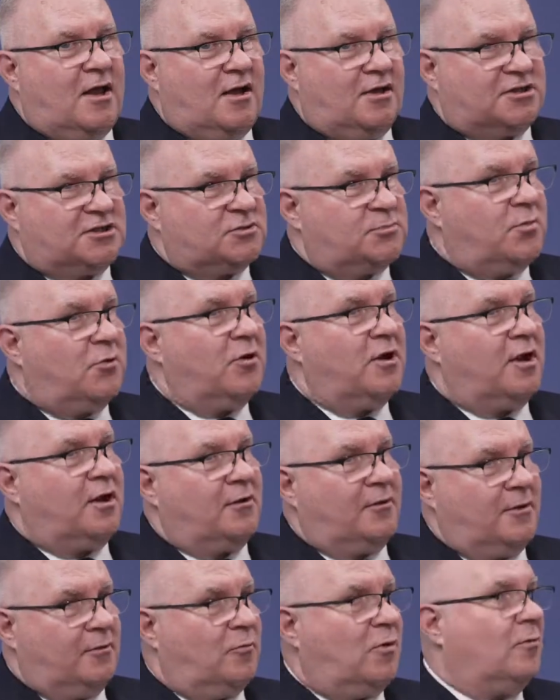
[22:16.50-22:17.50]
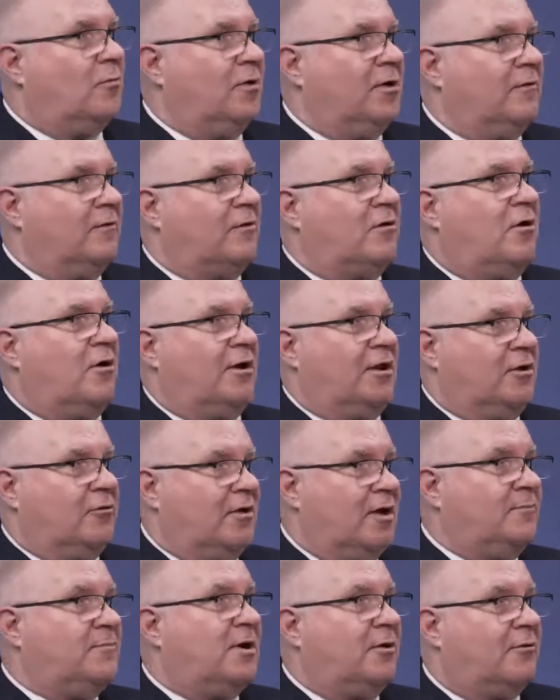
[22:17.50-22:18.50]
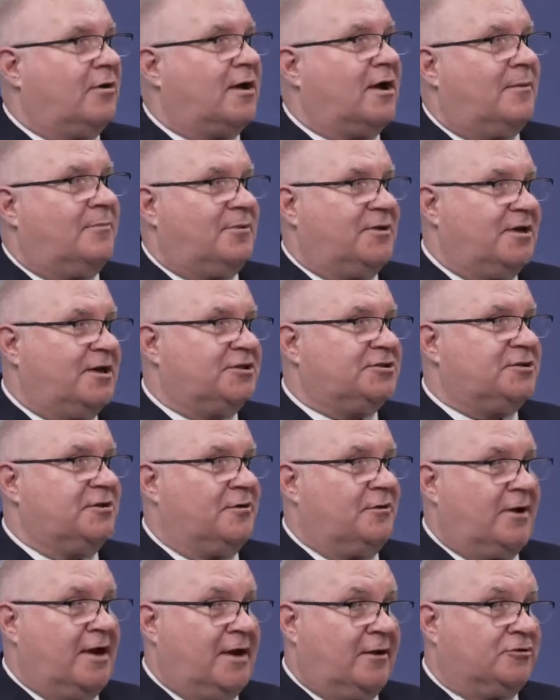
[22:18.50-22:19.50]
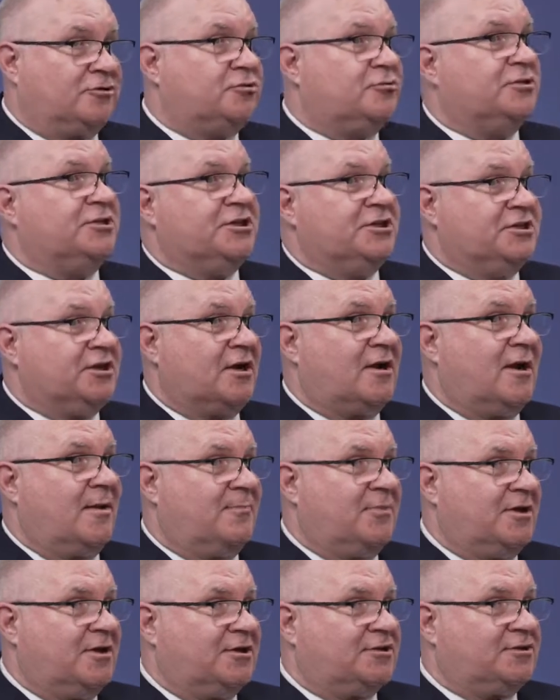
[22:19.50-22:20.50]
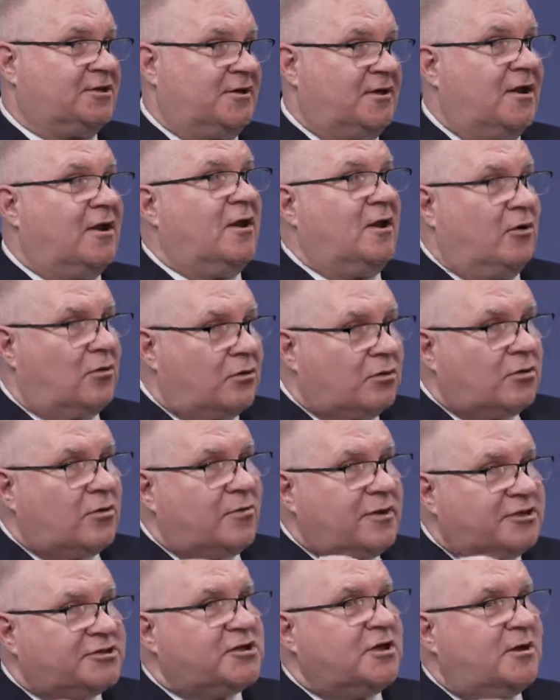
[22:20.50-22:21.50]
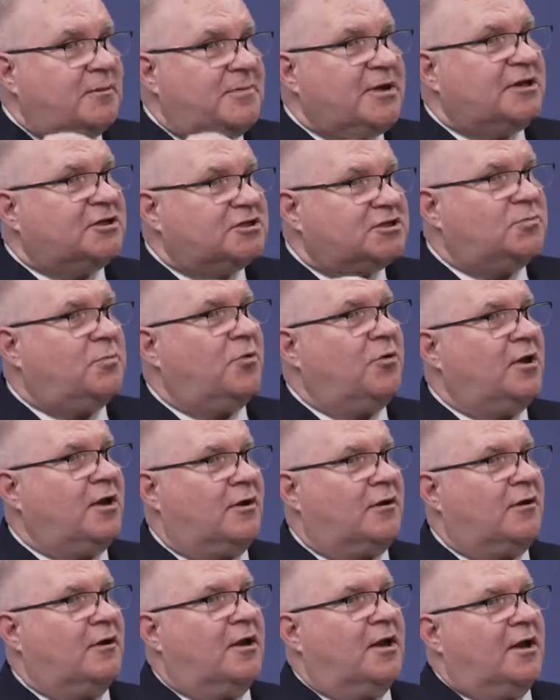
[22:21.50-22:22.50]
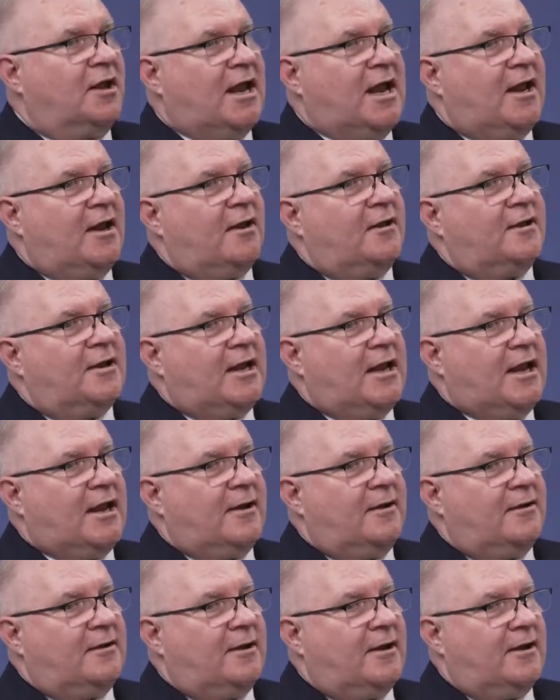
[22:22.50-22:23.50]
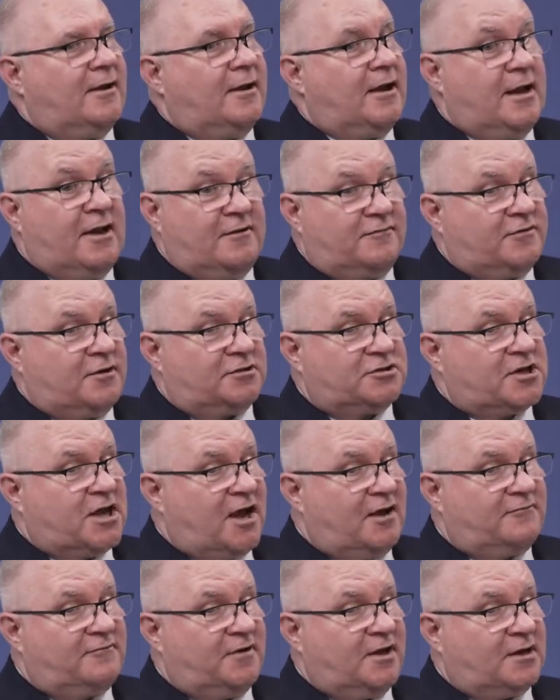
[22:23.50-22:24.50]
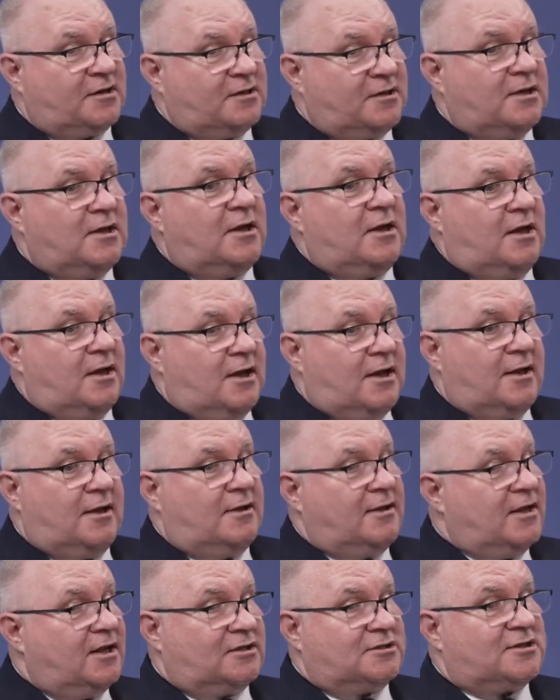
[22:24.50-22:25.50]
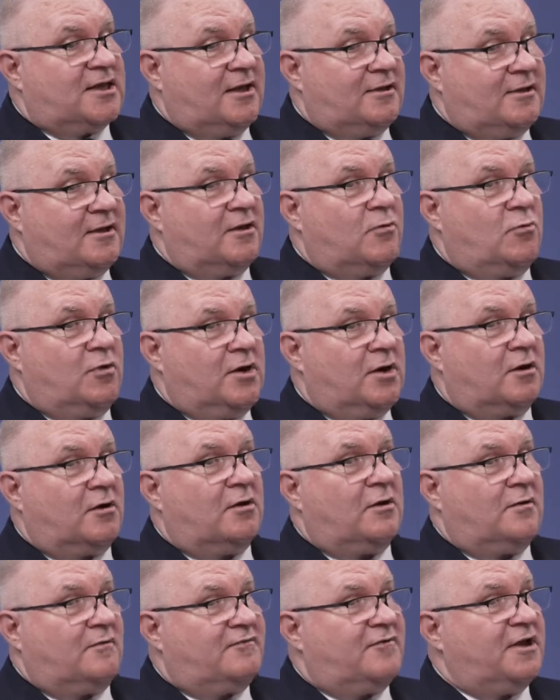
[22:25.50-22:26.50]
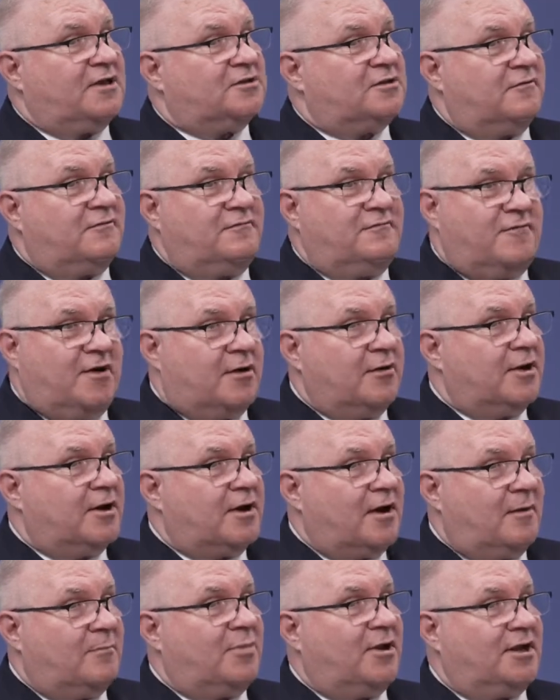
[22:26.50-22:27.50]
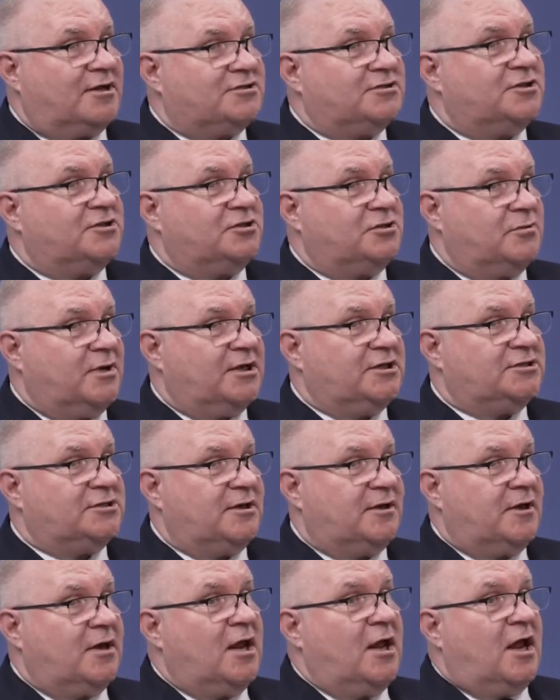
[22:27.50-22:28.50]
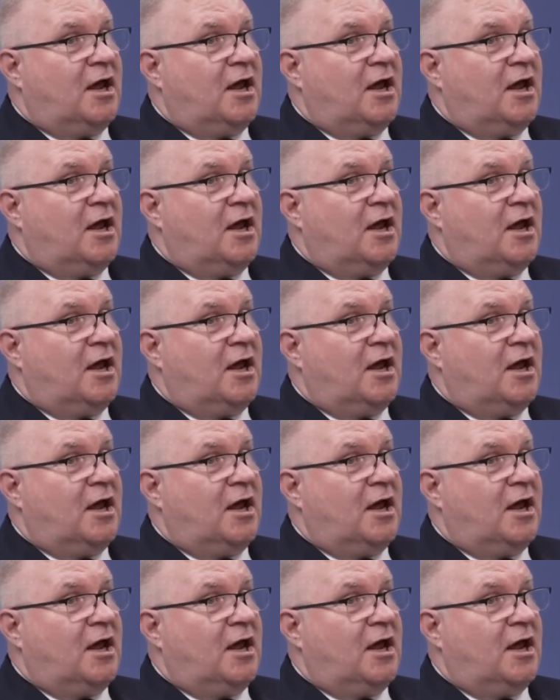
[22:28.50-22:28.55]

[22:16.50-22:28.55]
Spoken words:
a spoiler in what we are calling great power competition, or now strategic competition. North Korea is going to be a spoiler. And if there's conflict, yes, I think we are going to face a very complex situation,